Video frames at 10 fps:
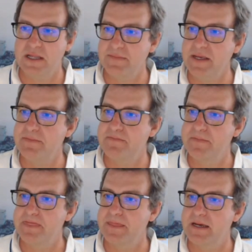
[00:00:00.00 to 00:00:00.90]
So
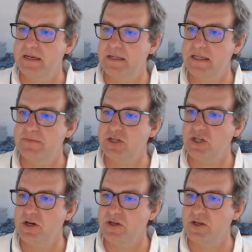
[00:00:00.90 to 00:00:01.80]
let me,
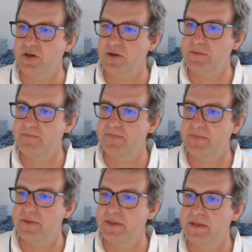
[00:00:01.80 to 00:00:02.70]
let me show
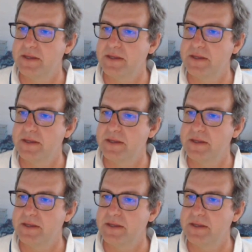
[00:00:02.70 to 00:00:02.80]
you.